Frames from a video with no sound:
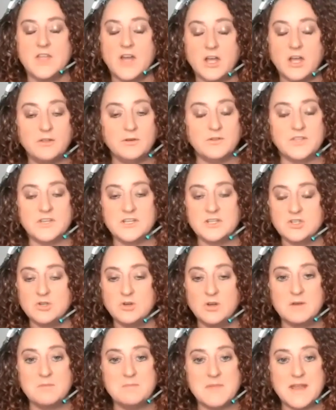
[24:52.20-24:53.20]
The other things
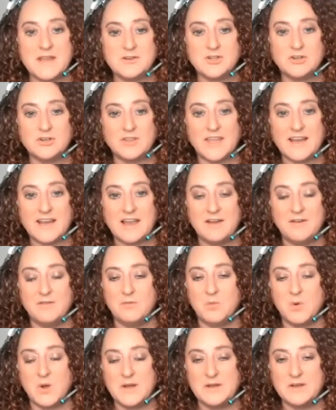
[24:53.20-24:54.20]
you can measure, like I
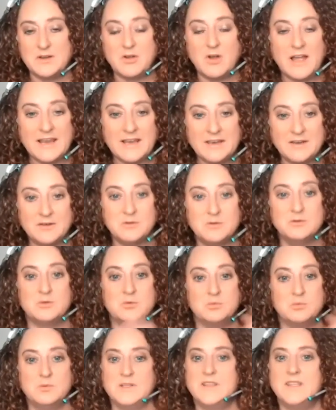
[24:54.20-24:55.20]
have one client
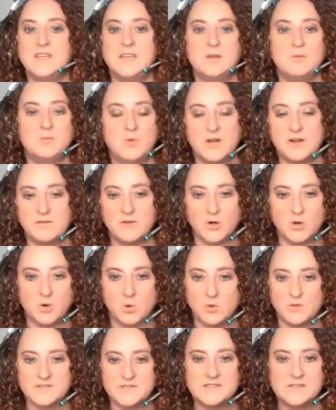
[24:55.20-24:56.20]
who's really, one of her
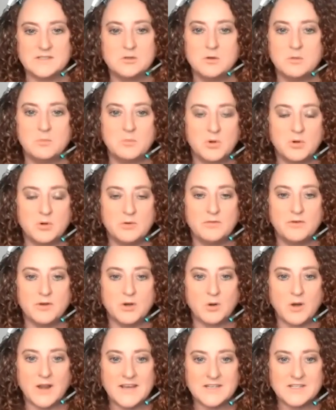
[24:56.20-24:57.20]
goals is to improve
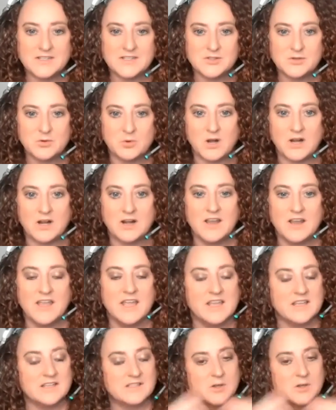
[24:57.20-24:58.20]
her credit score.
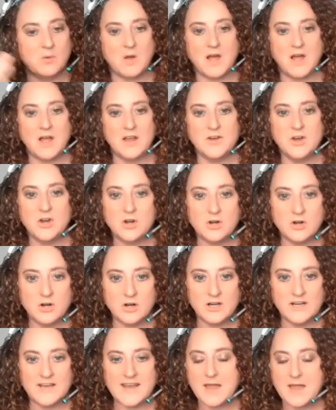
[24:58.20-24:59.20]
So on
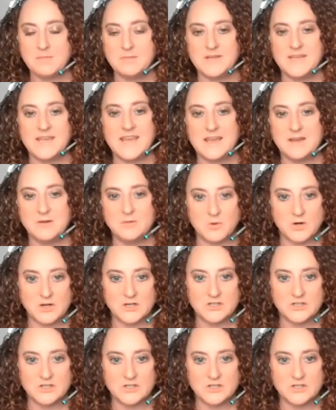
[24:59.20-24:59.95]
her gap and gain